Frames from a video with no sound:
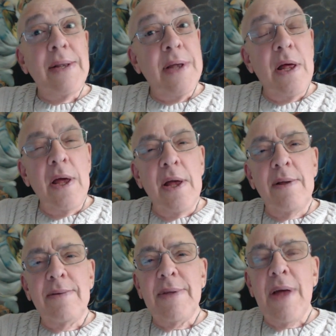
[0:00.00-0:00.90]
I'll tell
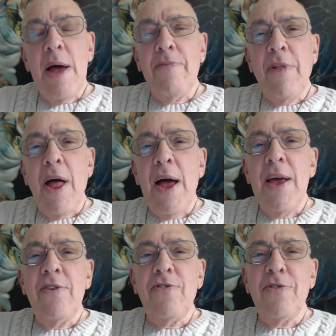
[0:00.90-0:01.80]
you, time
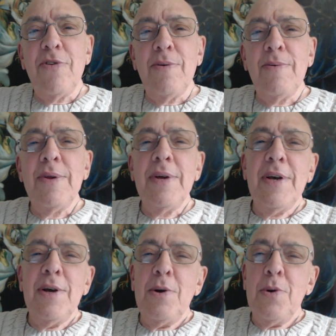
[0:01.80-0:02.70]
flies,
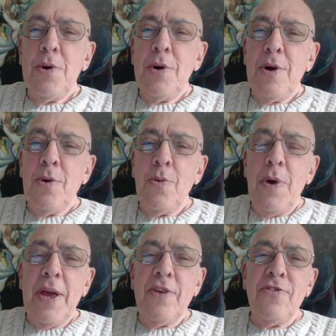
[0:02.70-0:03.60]

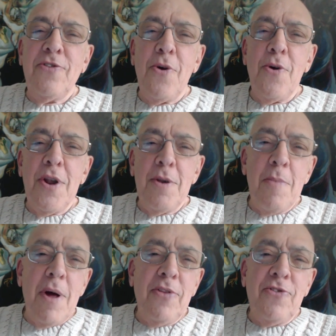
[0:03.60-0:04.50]
weeks turn
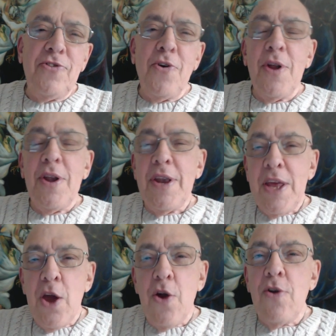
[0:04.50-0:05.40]
into months, turn
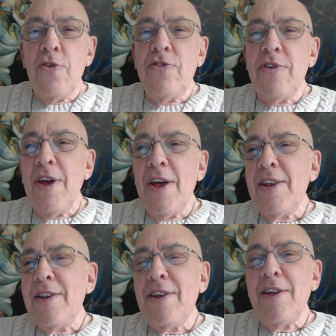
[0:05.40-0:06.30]
into years,
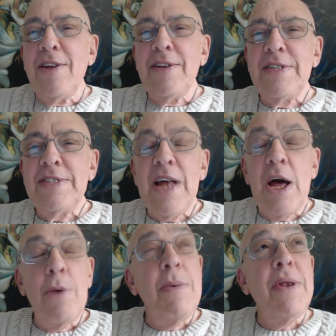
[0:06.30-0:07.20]
and
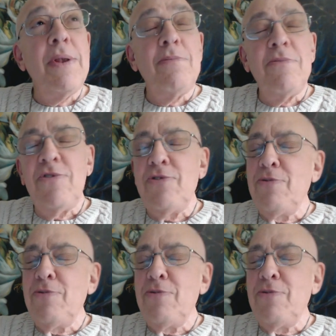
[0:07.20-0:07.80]
it's now been